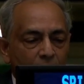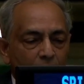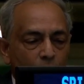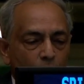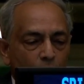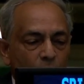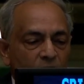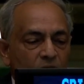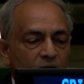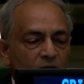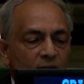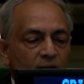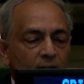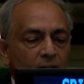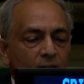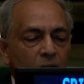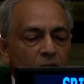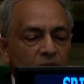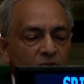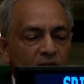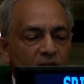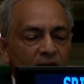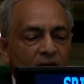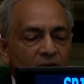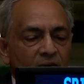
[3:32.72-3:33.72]
which
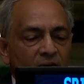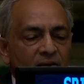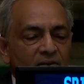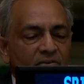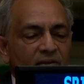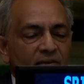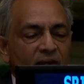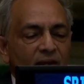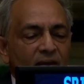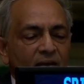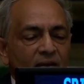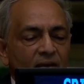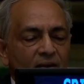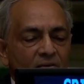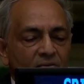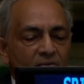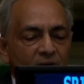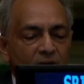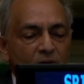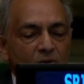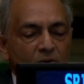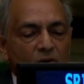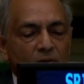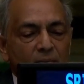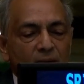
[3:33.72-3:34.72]
includes increasing
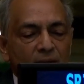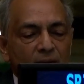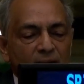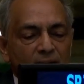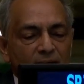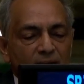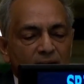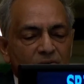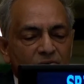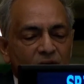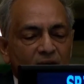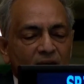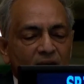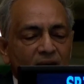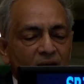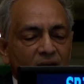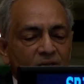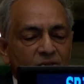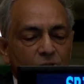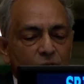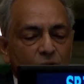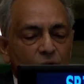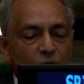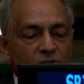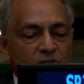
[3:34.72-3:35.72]
renewable energy
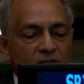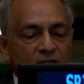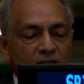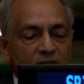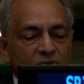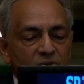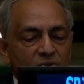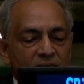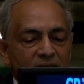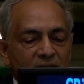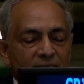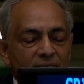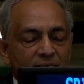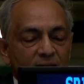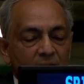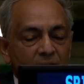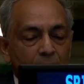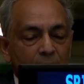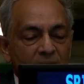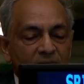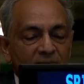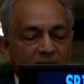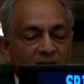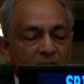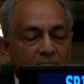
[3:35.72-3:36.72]
sources to
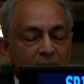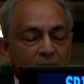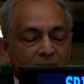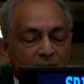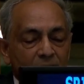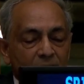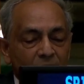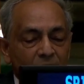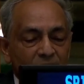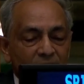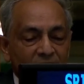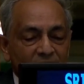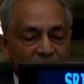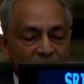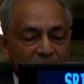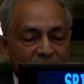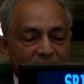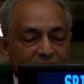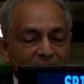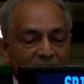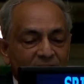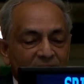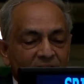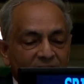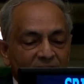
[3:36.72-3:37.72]
70% by
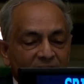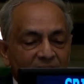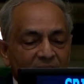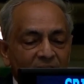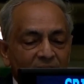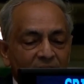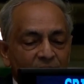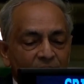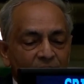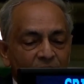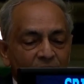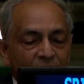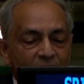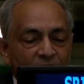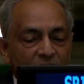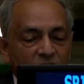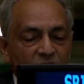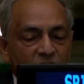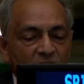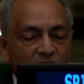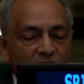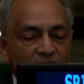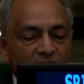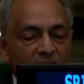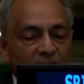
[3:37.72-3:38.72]
2030,
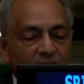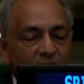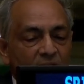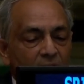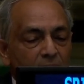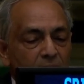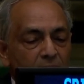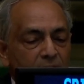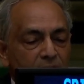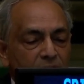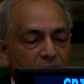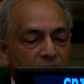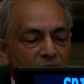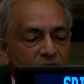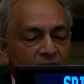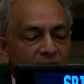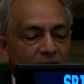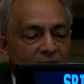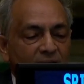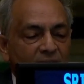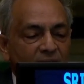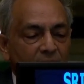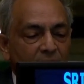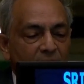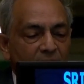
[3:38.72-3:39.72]
achieving carbon
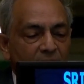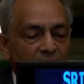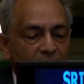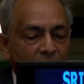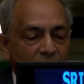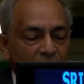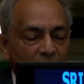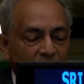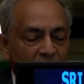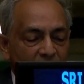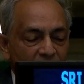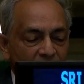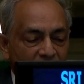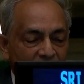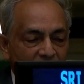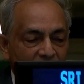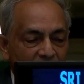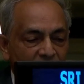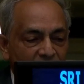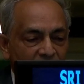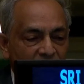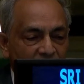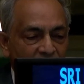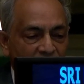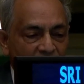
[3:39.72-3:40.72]
neutrality by
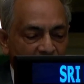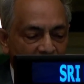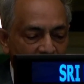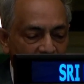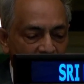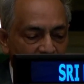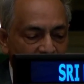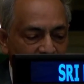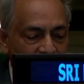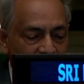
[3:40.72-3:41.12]
2050.